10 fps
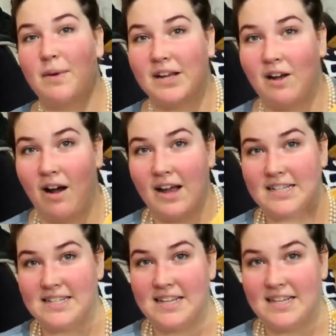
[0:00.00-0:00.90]
them I got
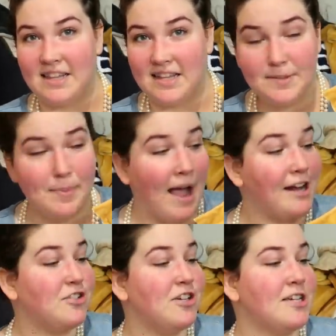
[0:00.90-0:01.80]
is in this
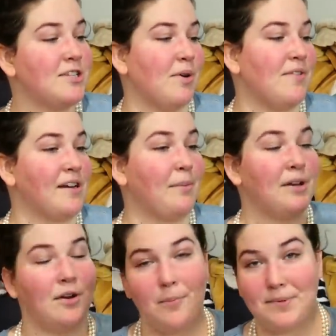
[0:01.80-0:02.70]
packaging, so I think I'm
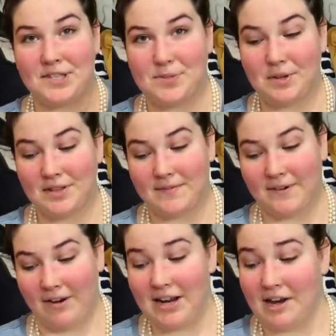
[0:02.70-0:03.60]
gonna open this one at the
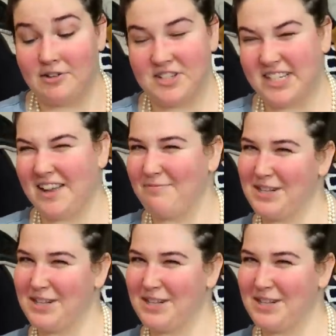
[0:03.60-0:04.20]
very end just to give